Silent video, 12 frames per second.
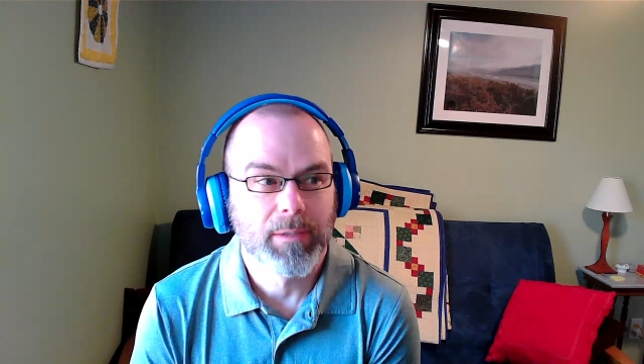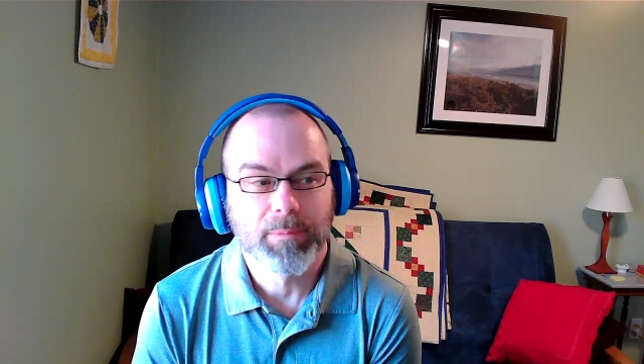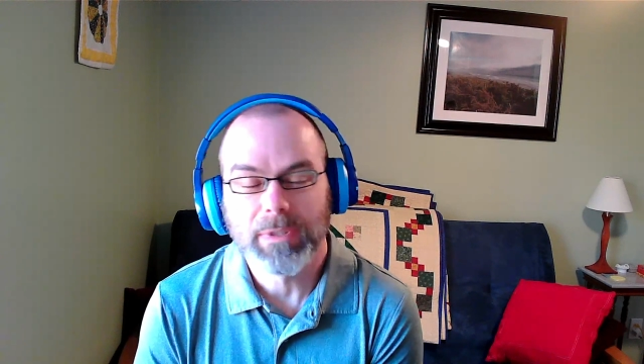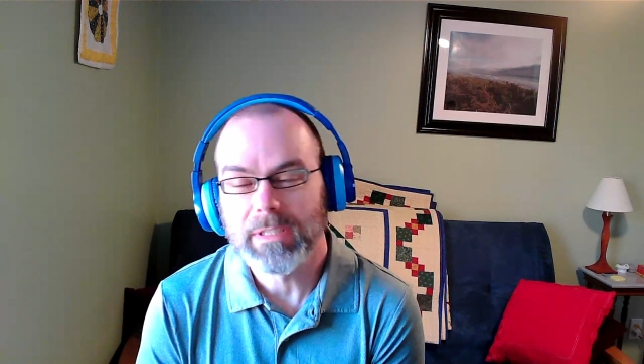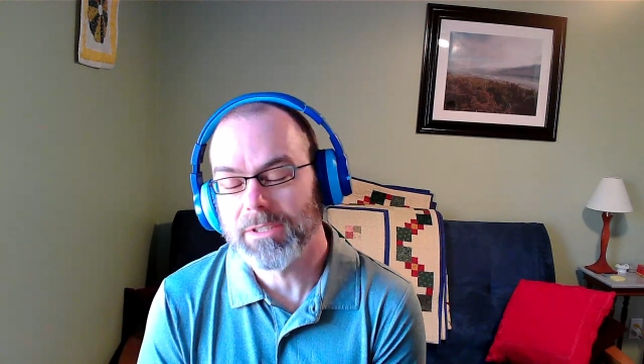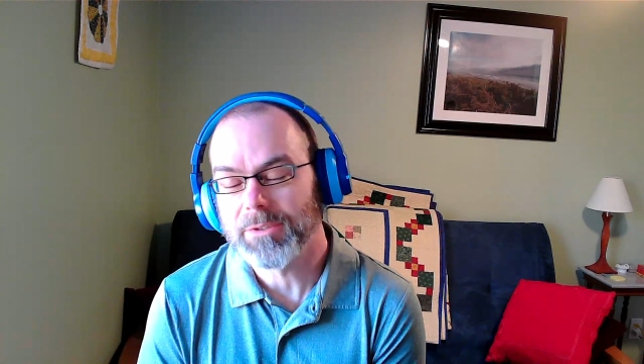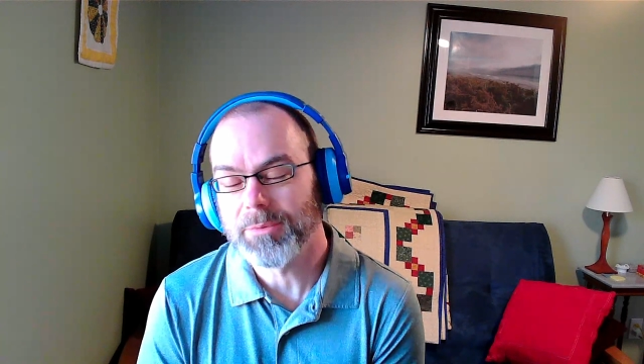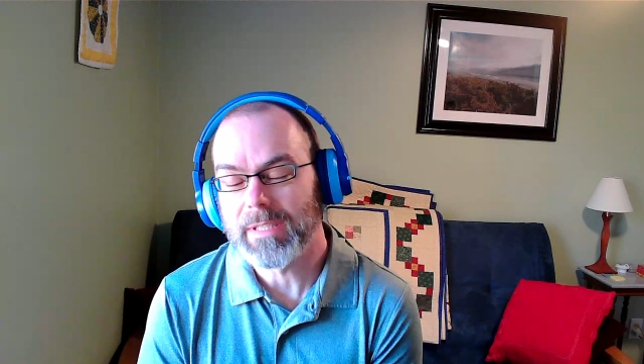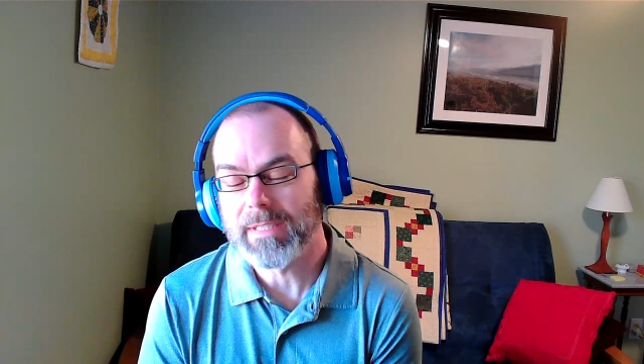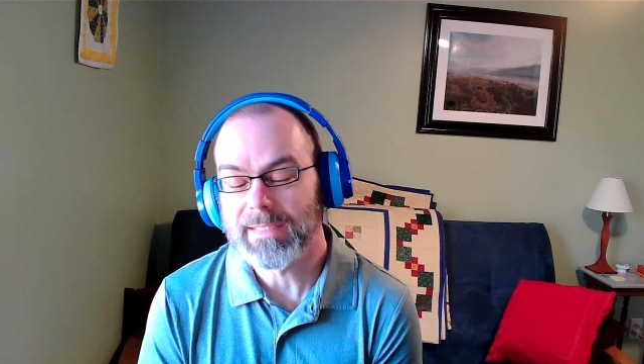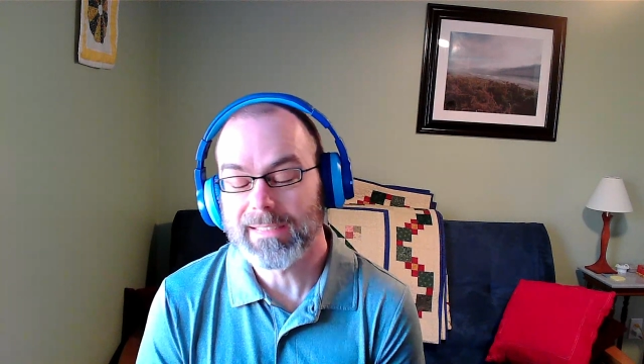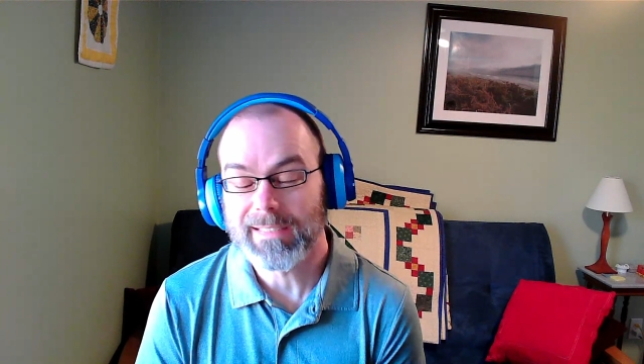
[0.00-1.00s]
completely
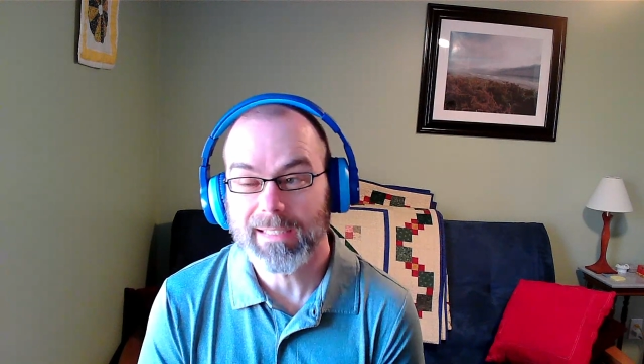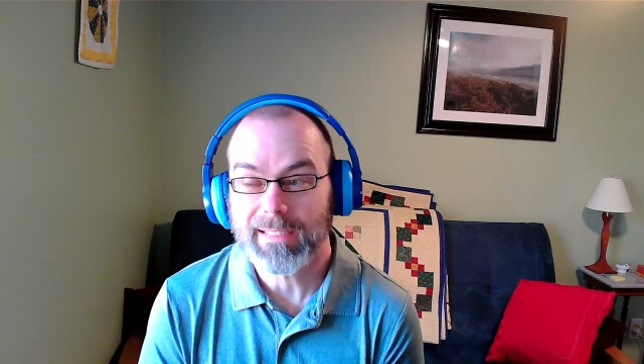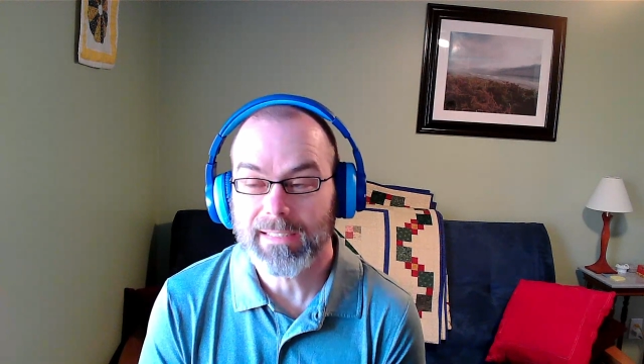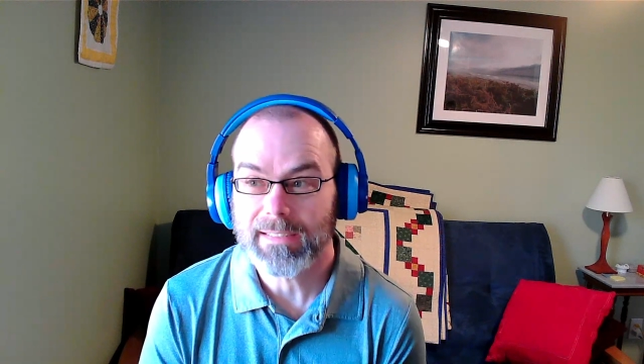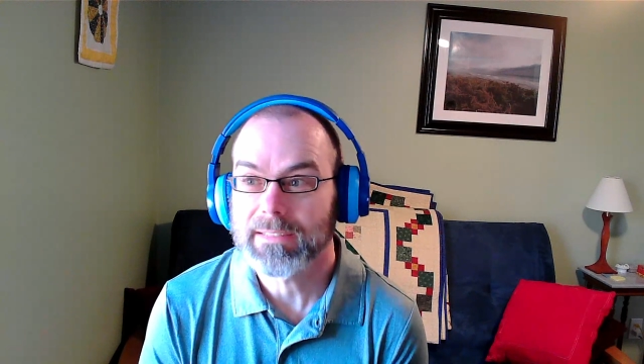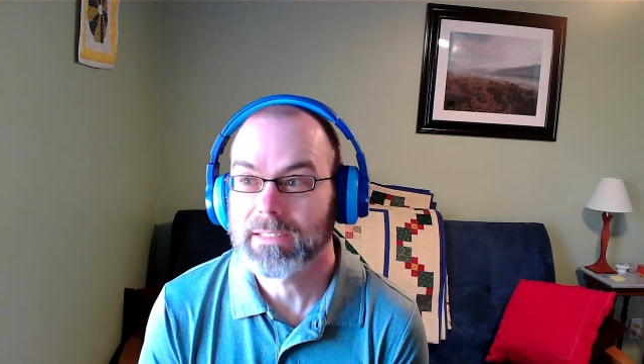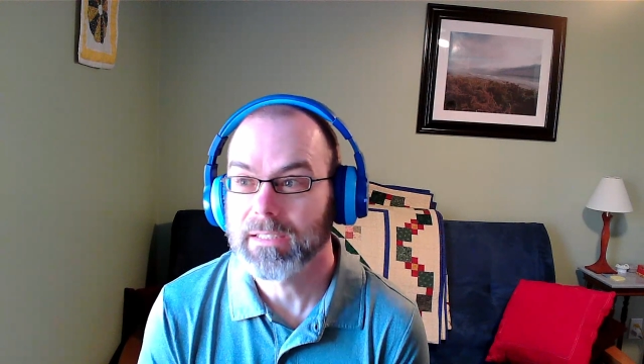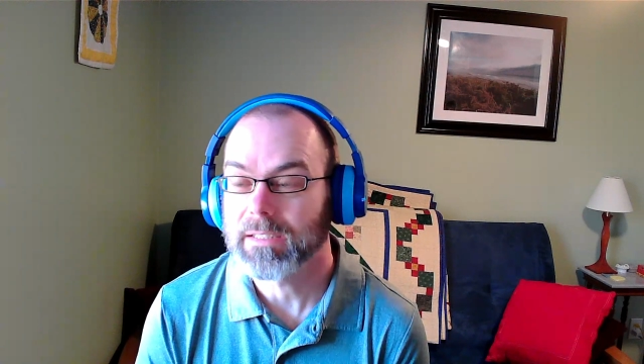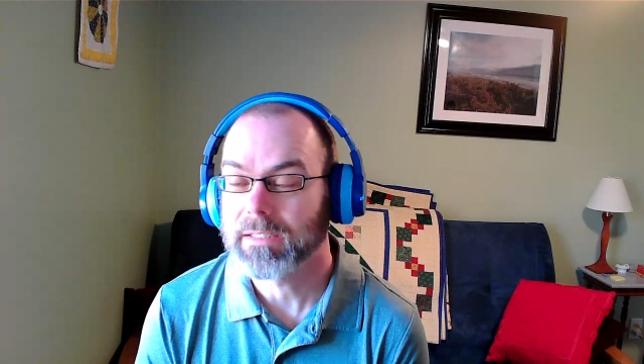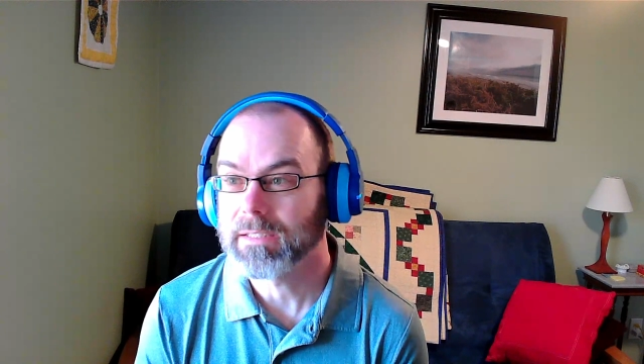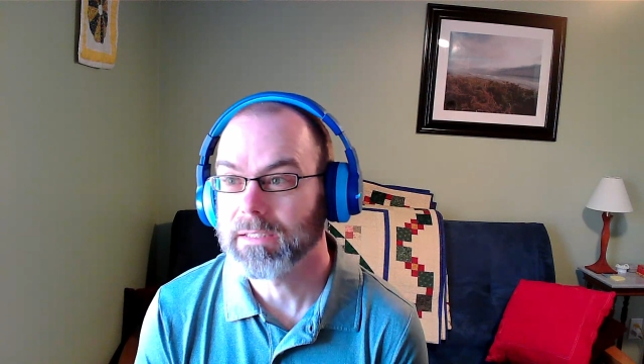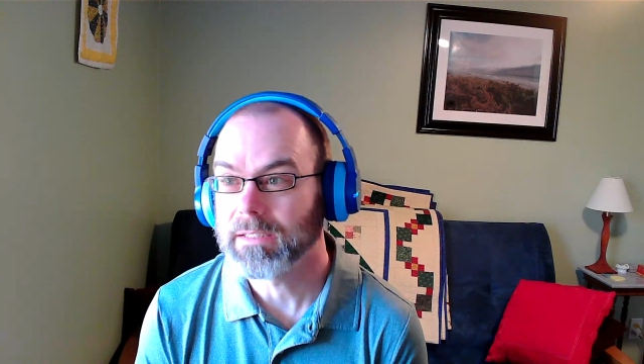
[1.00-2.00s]
redesigning
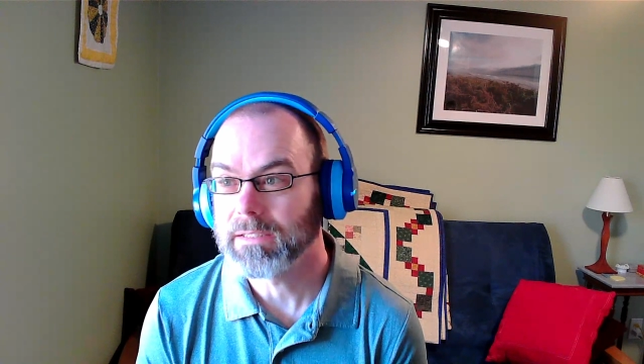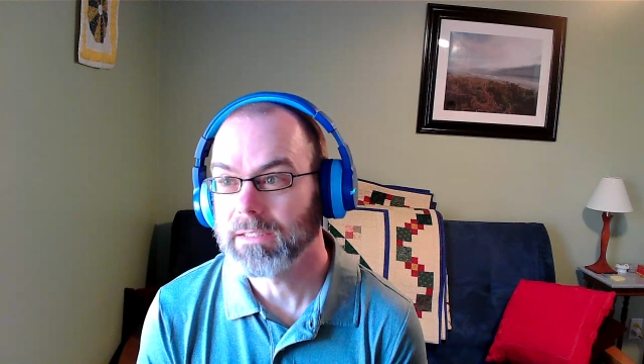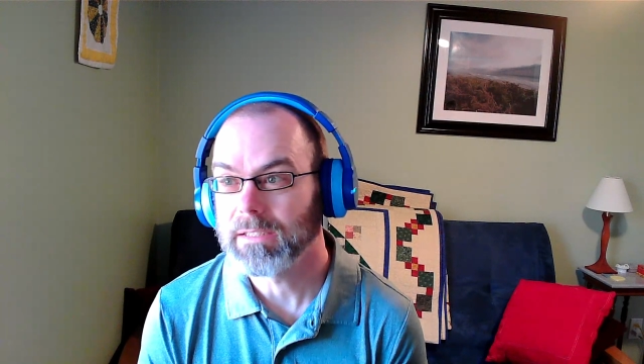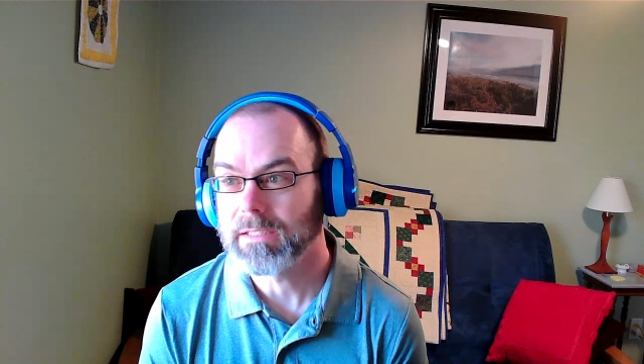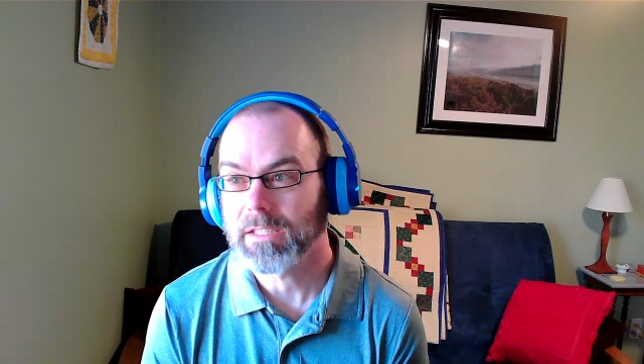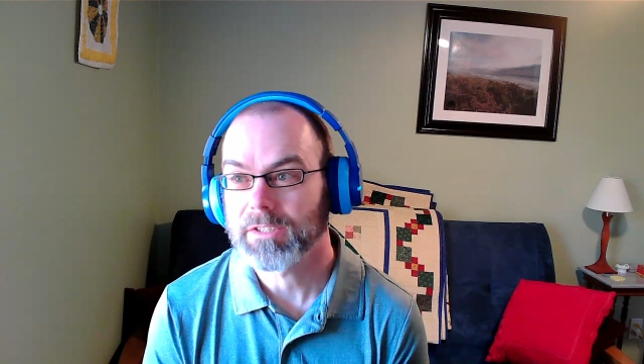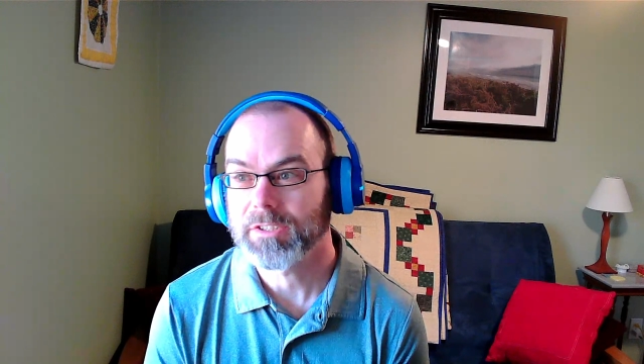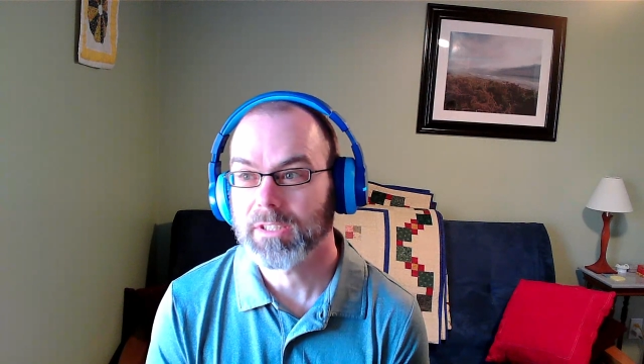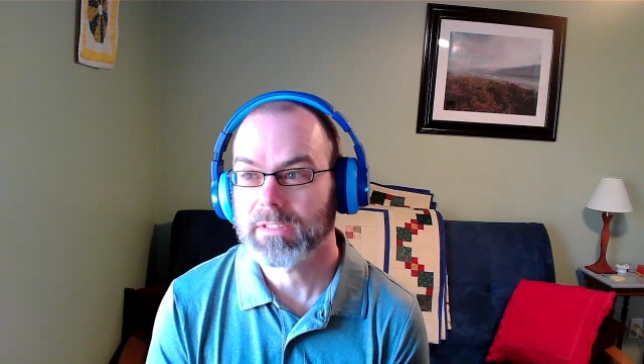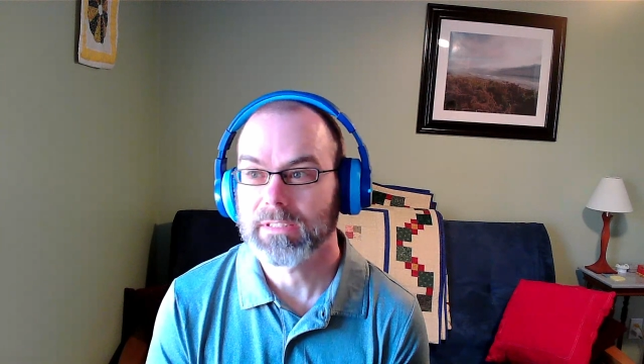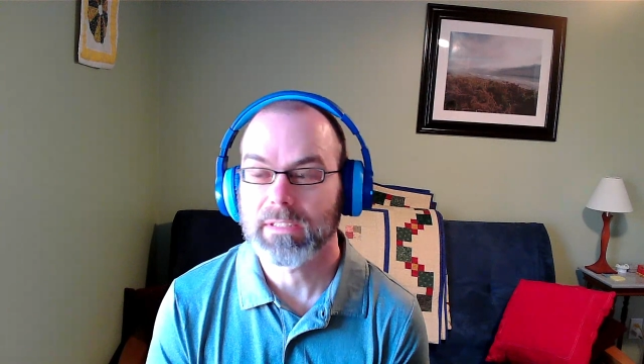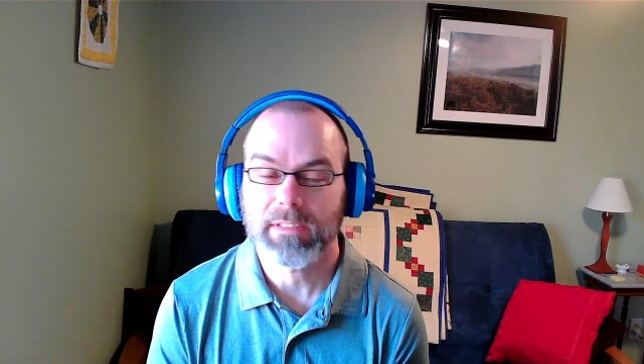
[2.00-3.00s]
the Touch X